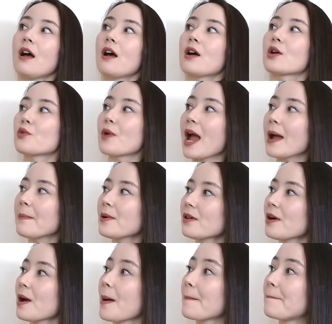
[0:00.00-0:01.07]

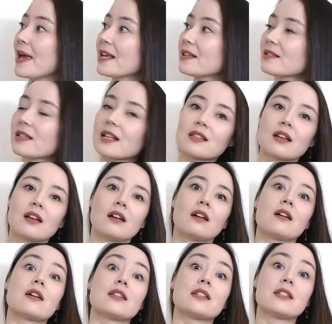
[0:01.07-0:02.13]
Grammar basics
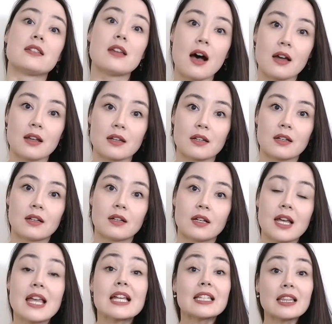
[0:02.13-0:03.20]
done.
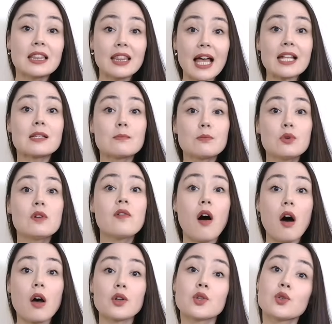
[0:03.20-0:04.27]
Let's move
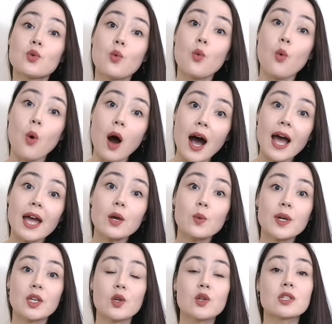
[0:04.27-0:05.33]
on to why we
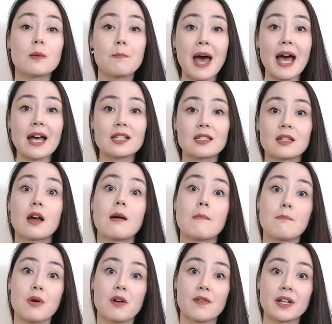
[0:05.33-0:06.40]
use a past
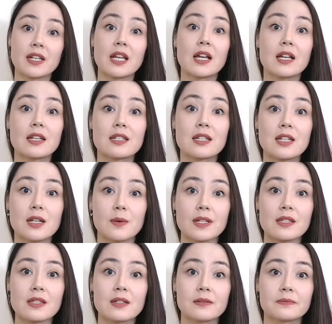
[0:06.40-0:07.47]
perfect
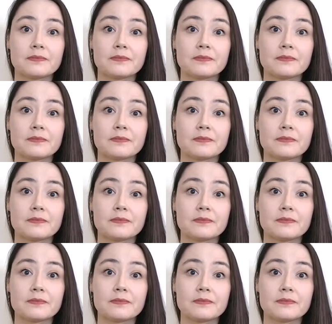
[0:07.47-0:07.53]
continuous.